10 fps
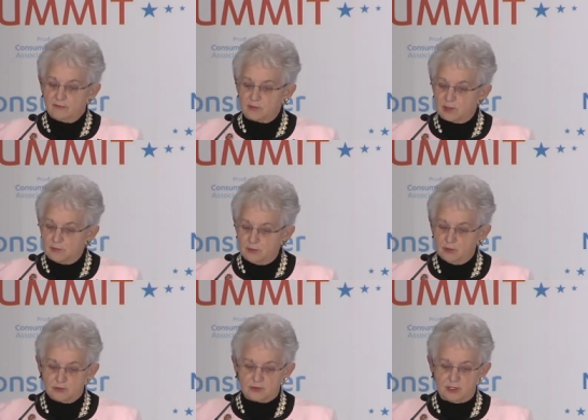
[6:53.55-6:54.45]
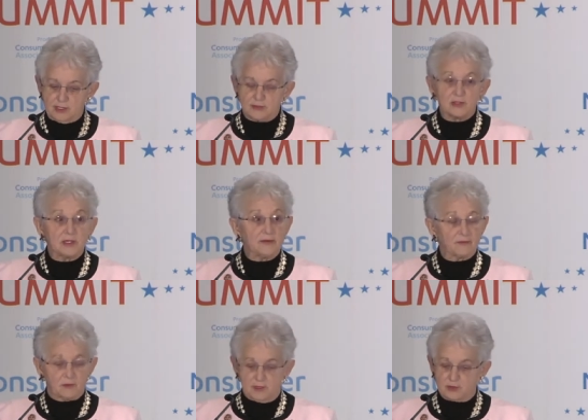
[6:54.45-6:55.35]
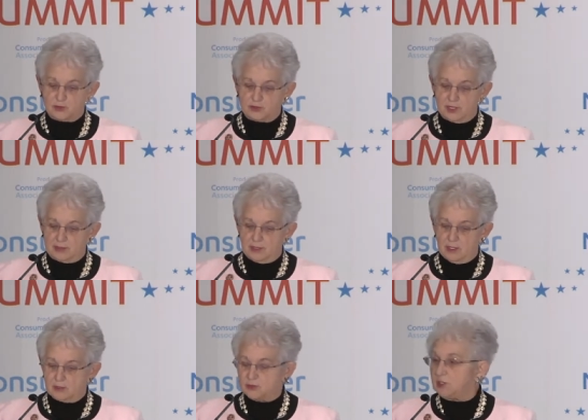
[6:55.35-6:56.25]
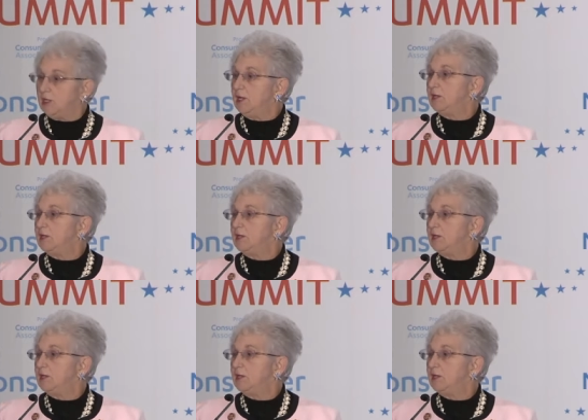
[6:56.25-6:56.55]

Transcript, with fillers: from computer science and information technology